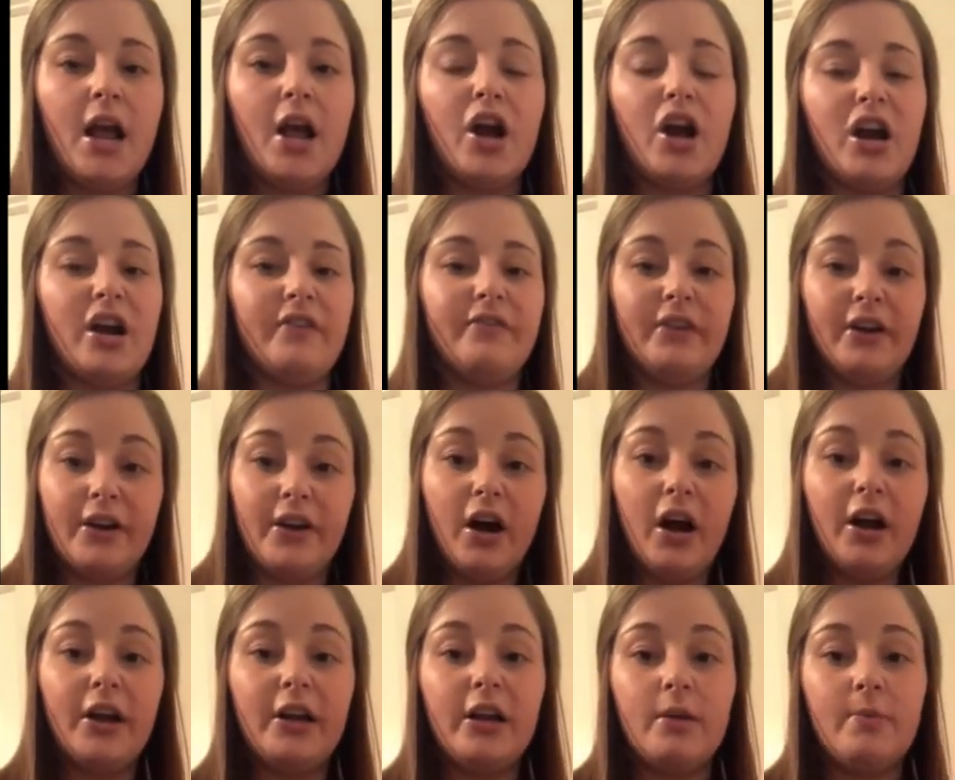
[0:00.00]
or if they're
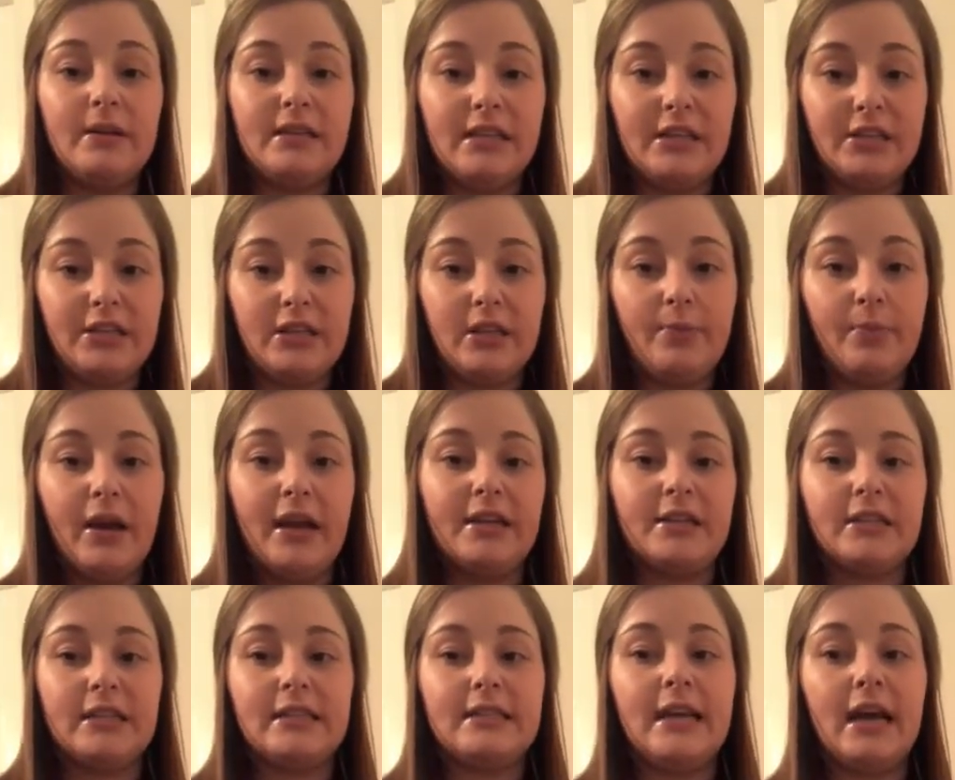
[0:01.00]
not, you're going to be teaching the
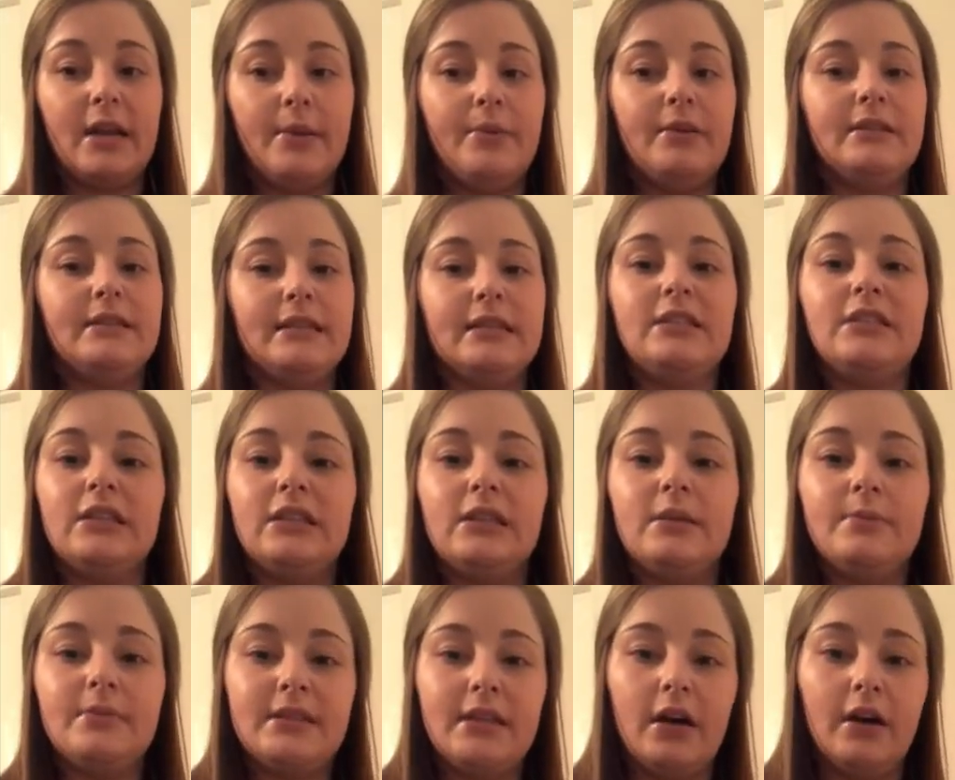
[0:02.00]
patients how to position
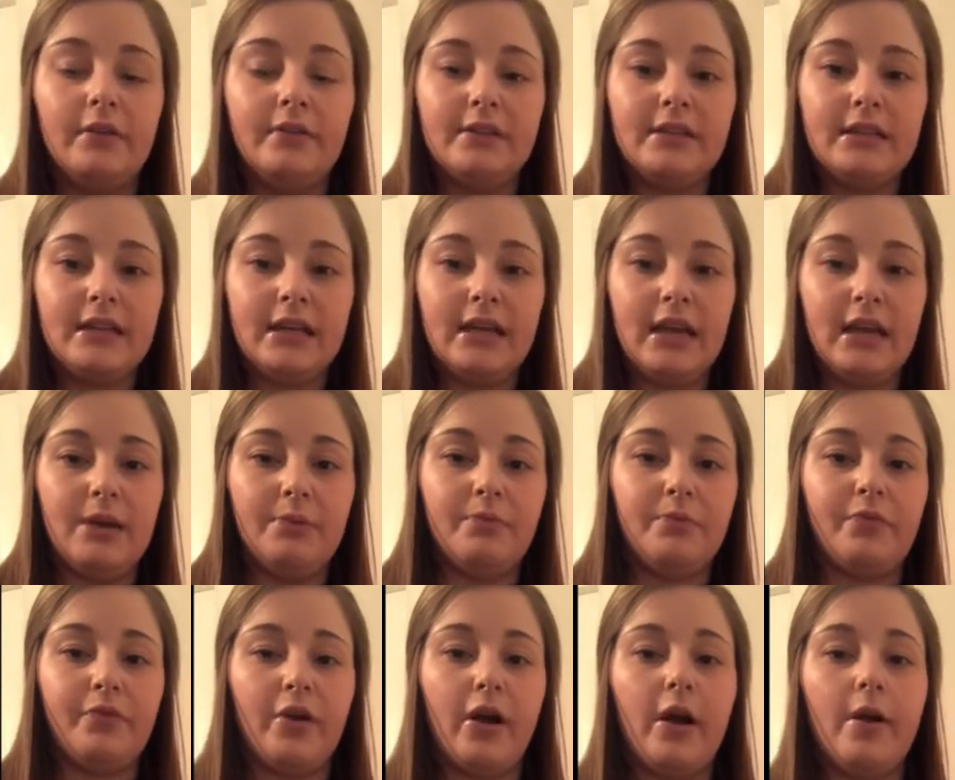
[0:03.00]
themselves to keep
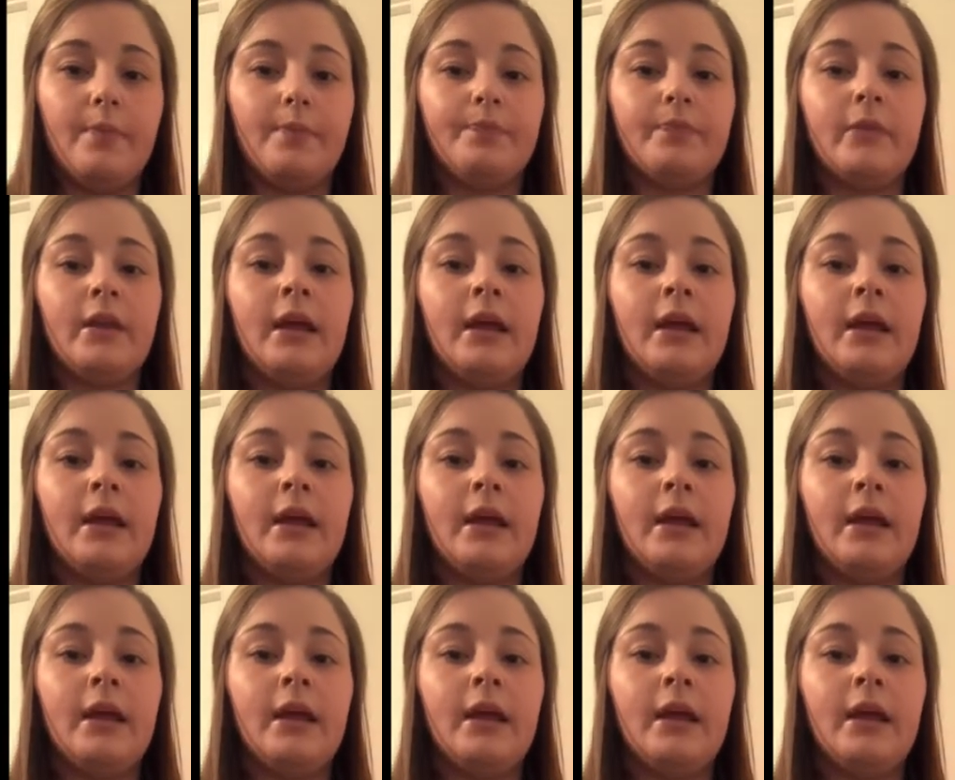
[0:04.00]
from